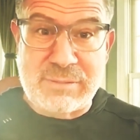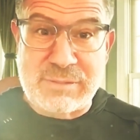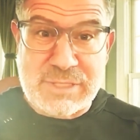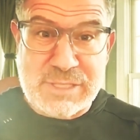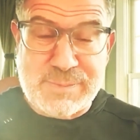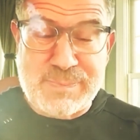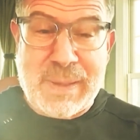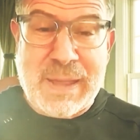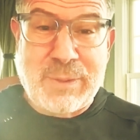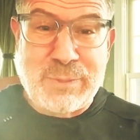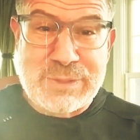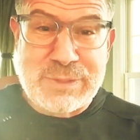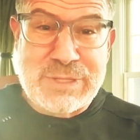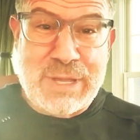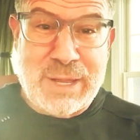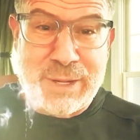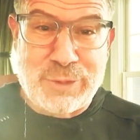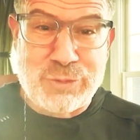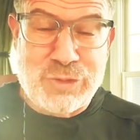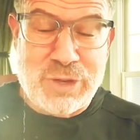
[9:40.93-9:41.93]
Despite what
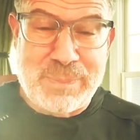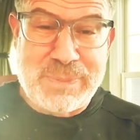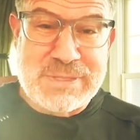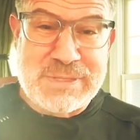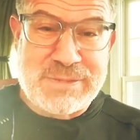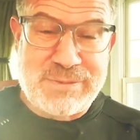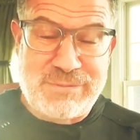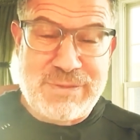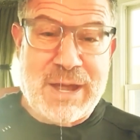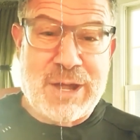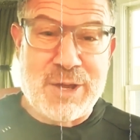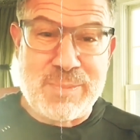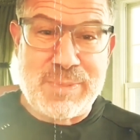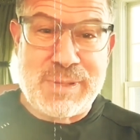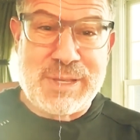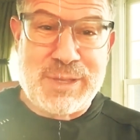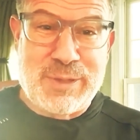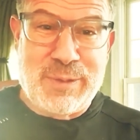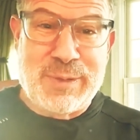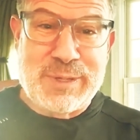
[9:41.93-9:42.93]
Donald Trump is
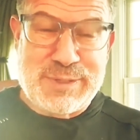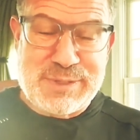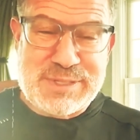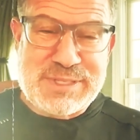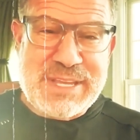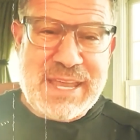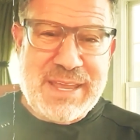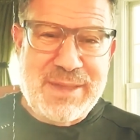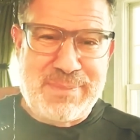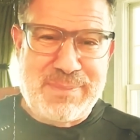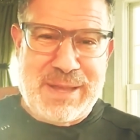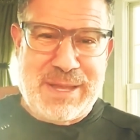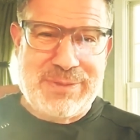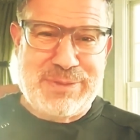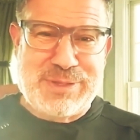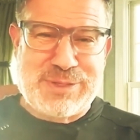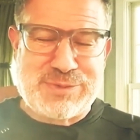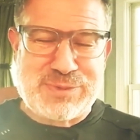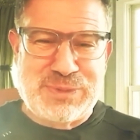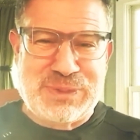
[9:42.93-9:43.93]
invariably going to say about
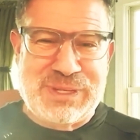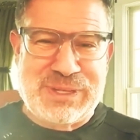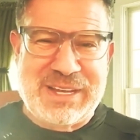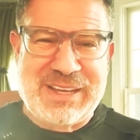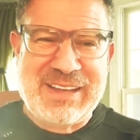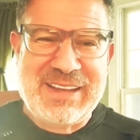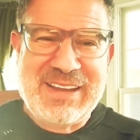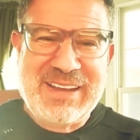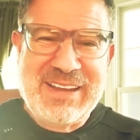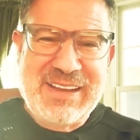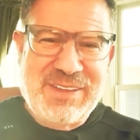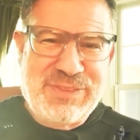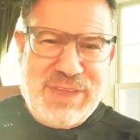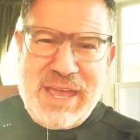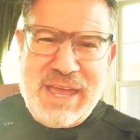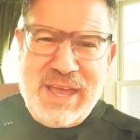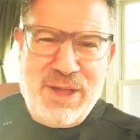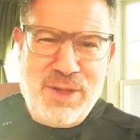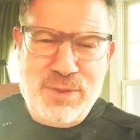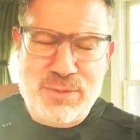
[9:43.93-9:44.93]
this ruling,
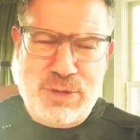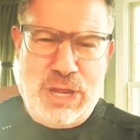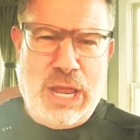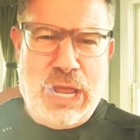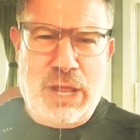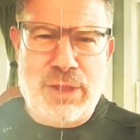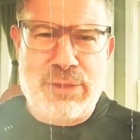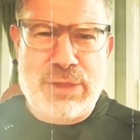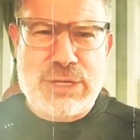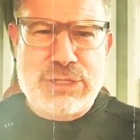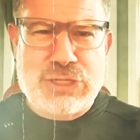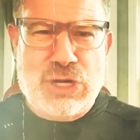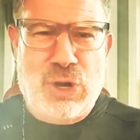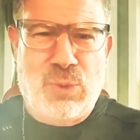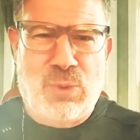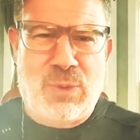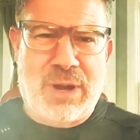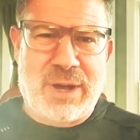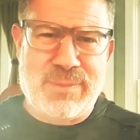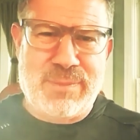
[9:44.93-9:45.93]
now, now they
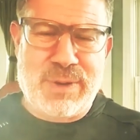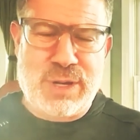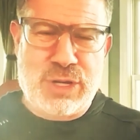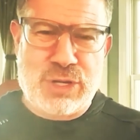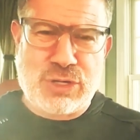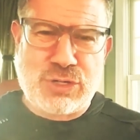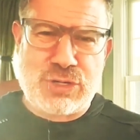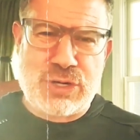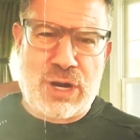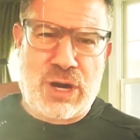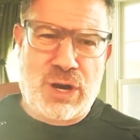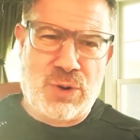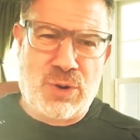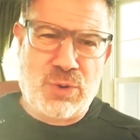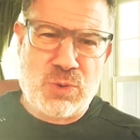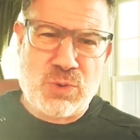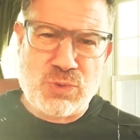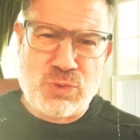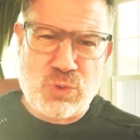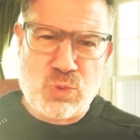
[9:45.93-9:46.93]
don't want me to
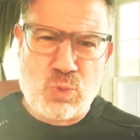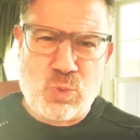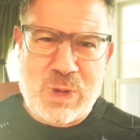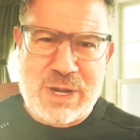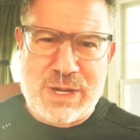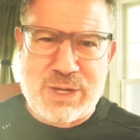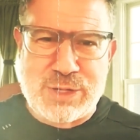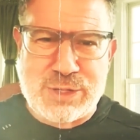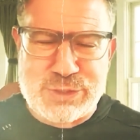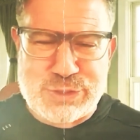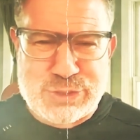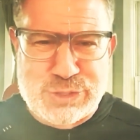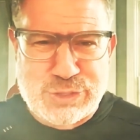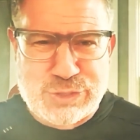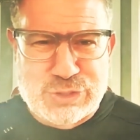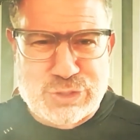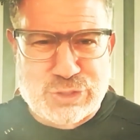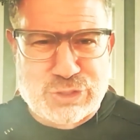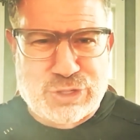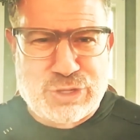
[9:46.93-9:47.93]
know who the
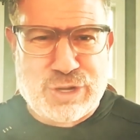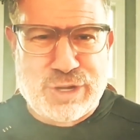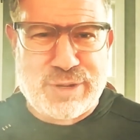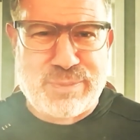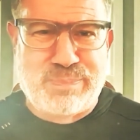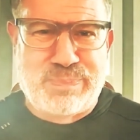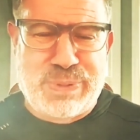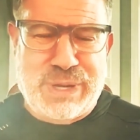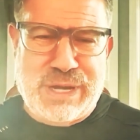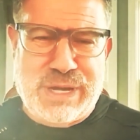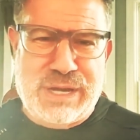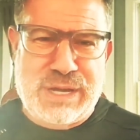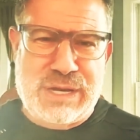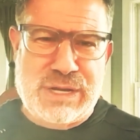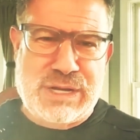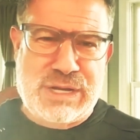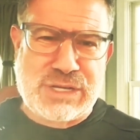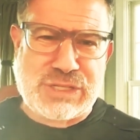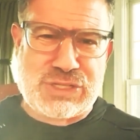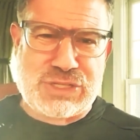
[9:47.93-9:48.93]
witnesses are going to be.
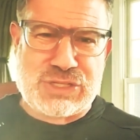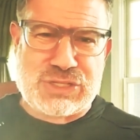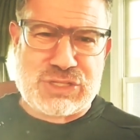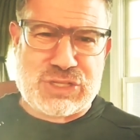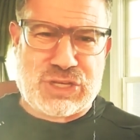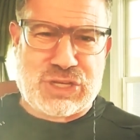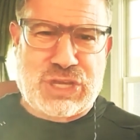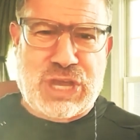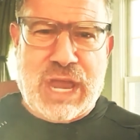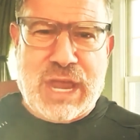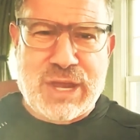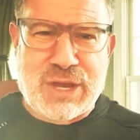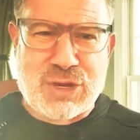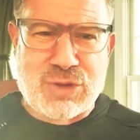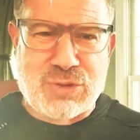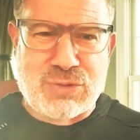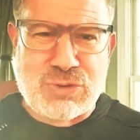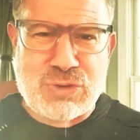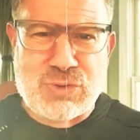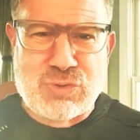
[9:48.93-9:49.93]
This is a
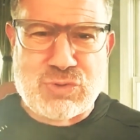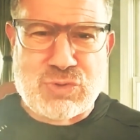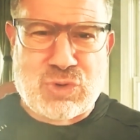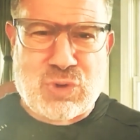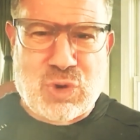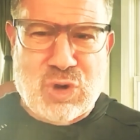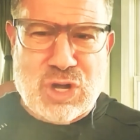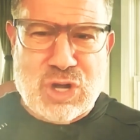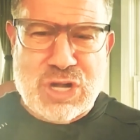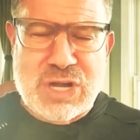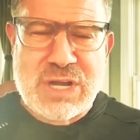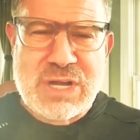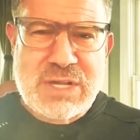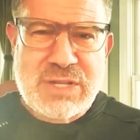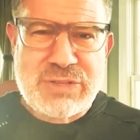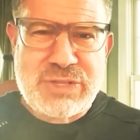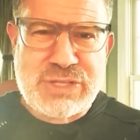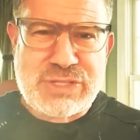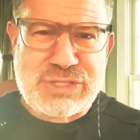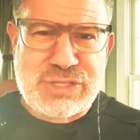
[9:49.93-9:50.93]
kangaroo court.
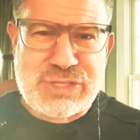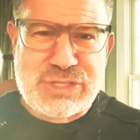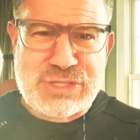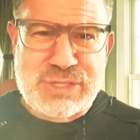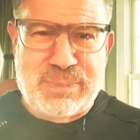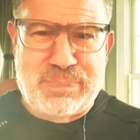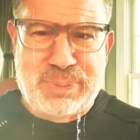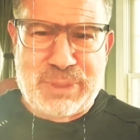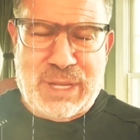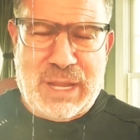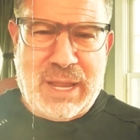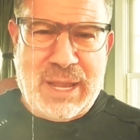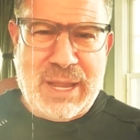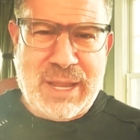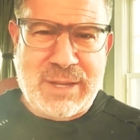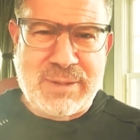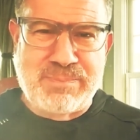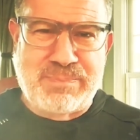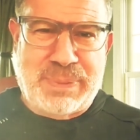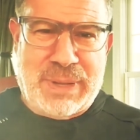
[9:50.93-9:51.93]
This is a
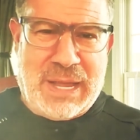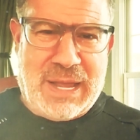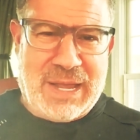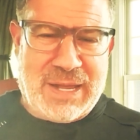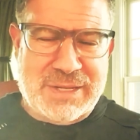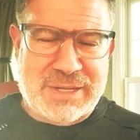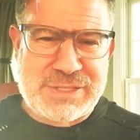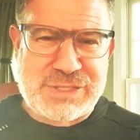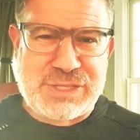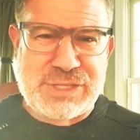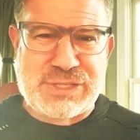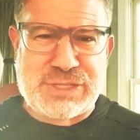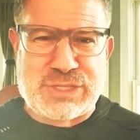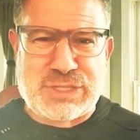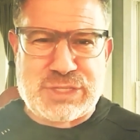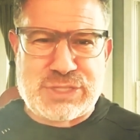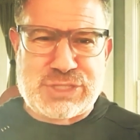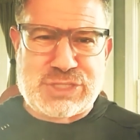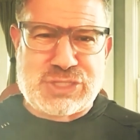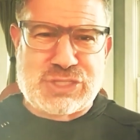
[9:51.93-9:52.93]
blind box. This
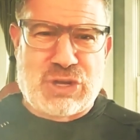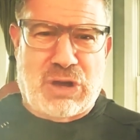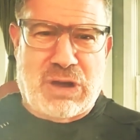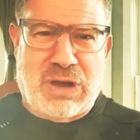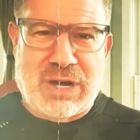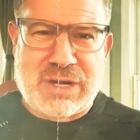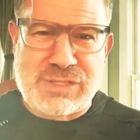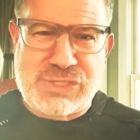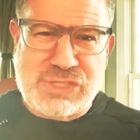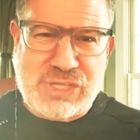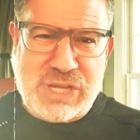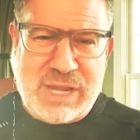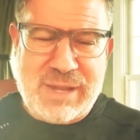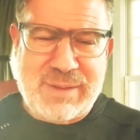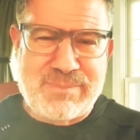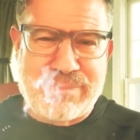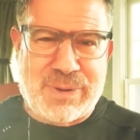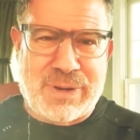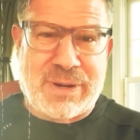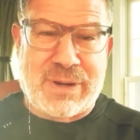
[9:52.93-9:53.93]
is a star
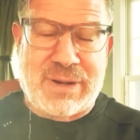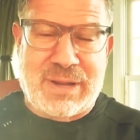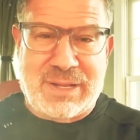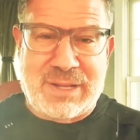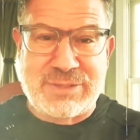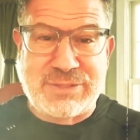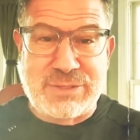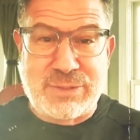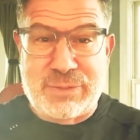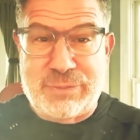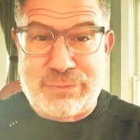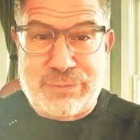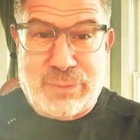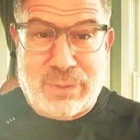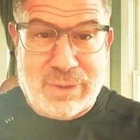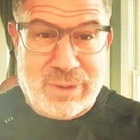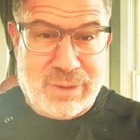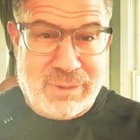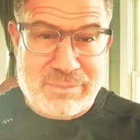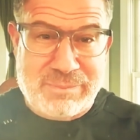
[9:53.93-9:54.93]
chamber. I'll do it
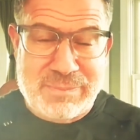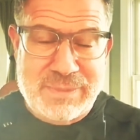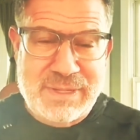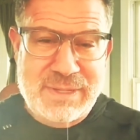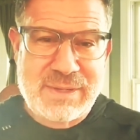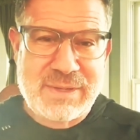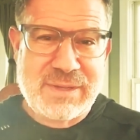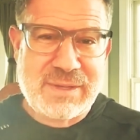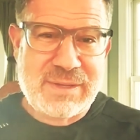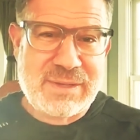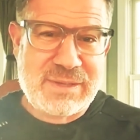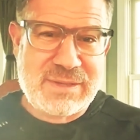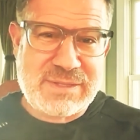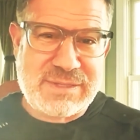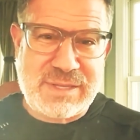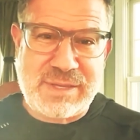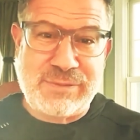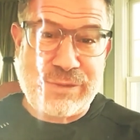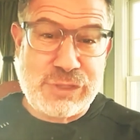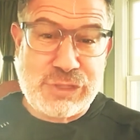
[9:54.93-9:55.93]
for him.
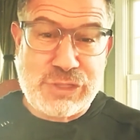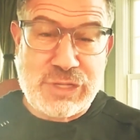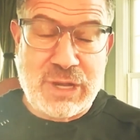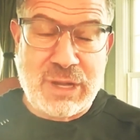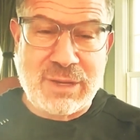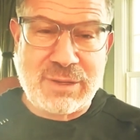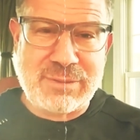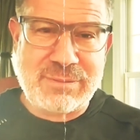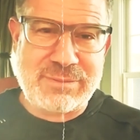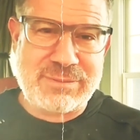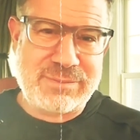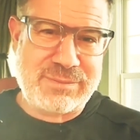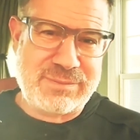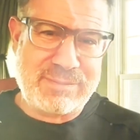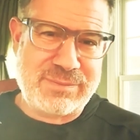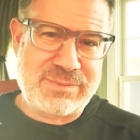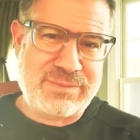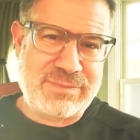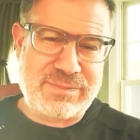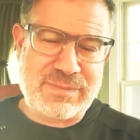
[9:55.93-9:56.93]
Stephen
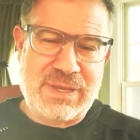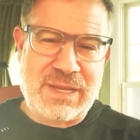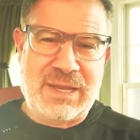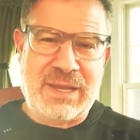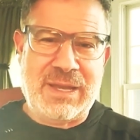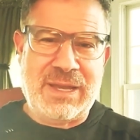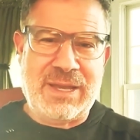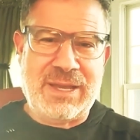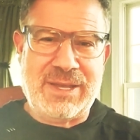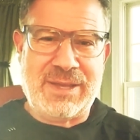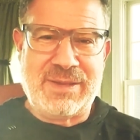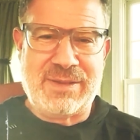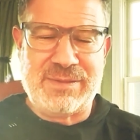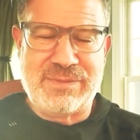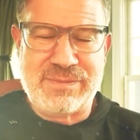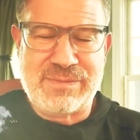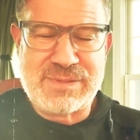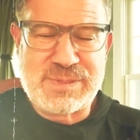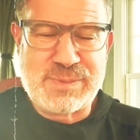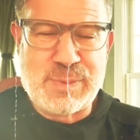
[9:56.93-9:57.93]
Chung,
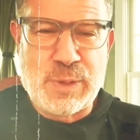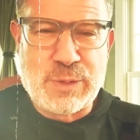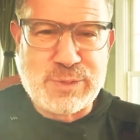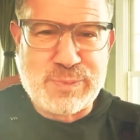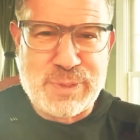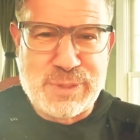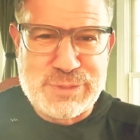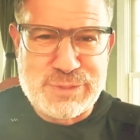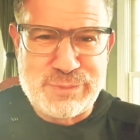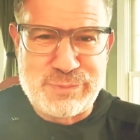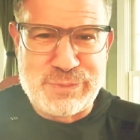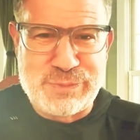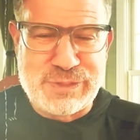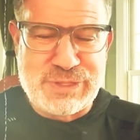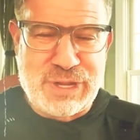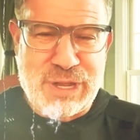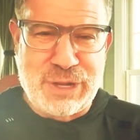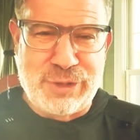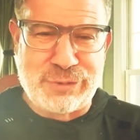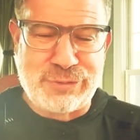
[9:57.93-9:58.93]
uh, spokesperson for
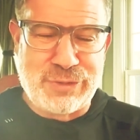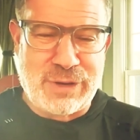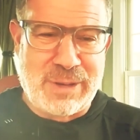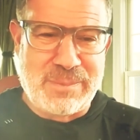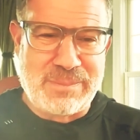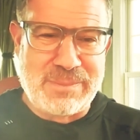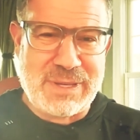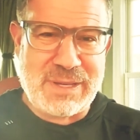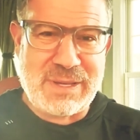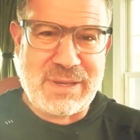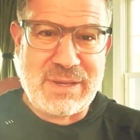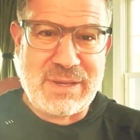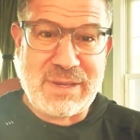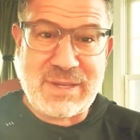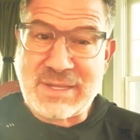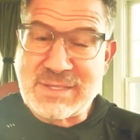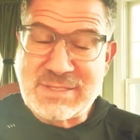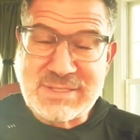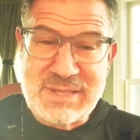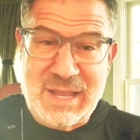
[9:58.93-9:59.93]
Donald Trump.
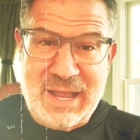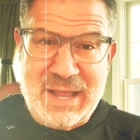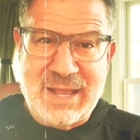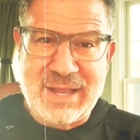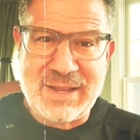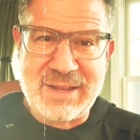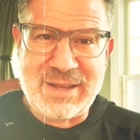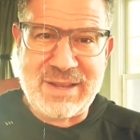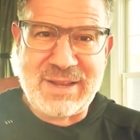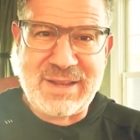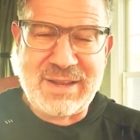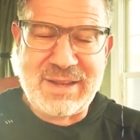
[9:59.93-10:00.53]
It's not.